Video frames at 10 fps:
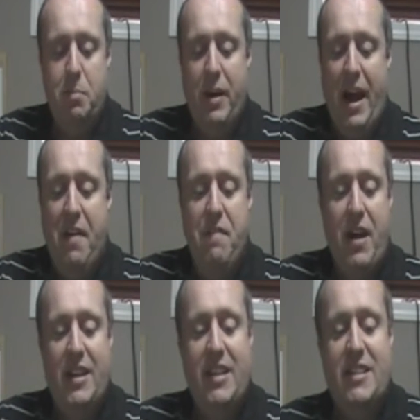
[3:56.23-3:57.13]
but I
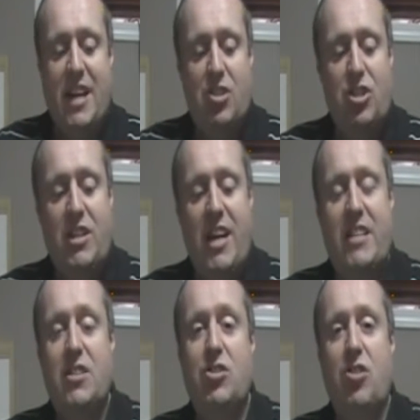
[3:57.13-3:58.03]
find these actually
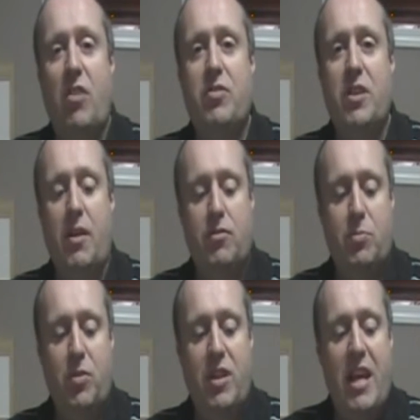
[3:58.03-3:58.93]
nice and soft and
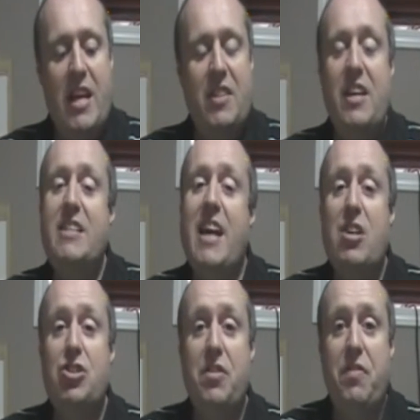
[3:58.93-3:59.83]
comfortable. These
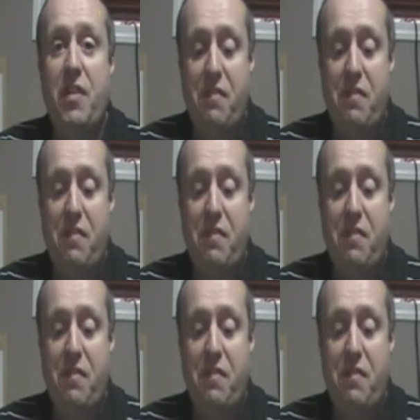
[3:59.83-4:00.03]
actually fit